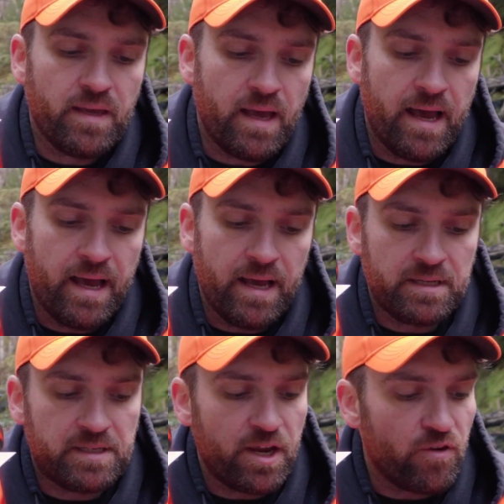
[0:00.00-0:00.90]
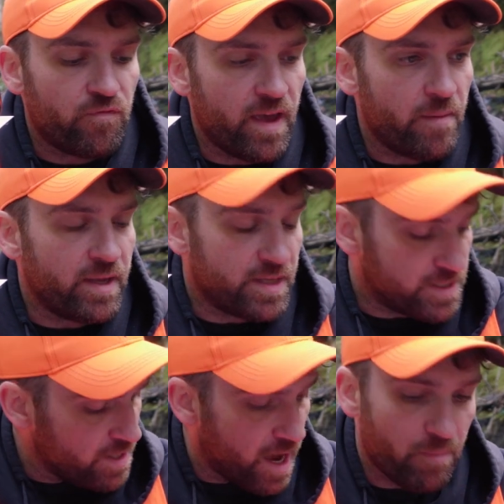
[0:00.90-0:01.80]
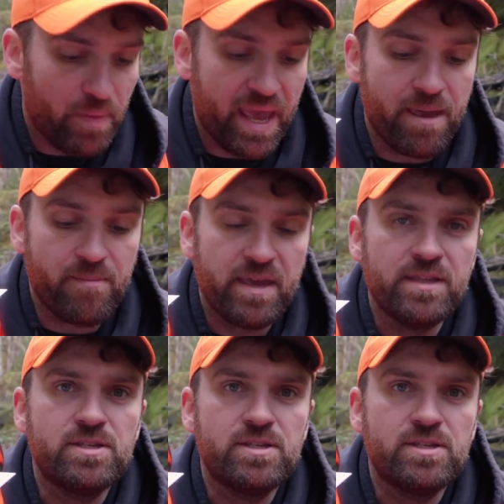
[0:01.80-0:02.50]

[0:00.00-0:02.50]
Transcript: Deerfamy does not pay me